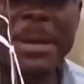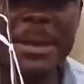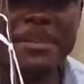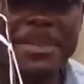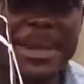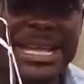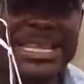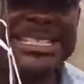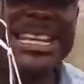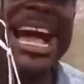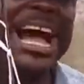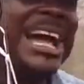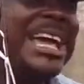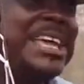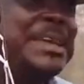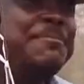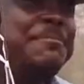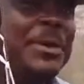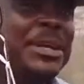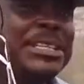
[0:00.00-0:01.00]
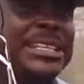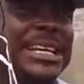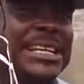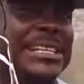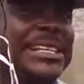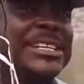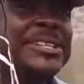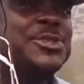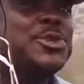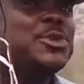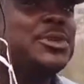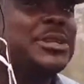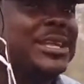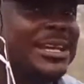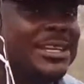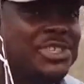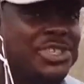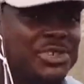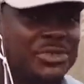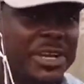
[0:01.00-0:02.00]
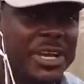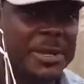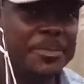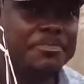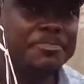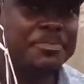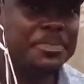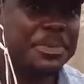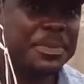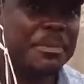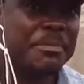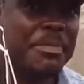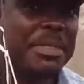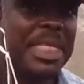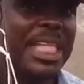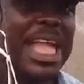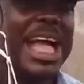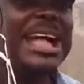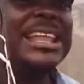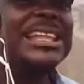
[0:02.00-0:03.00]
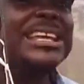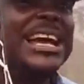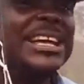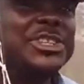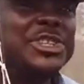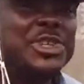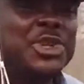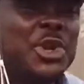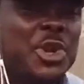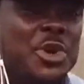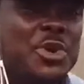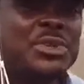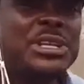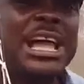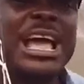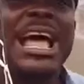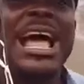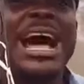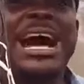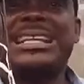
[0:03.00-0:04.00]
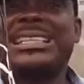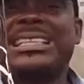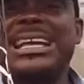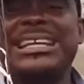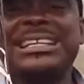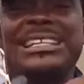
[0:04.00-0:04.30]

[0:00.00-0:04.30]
peppers are imported into Nigeria and they are sold at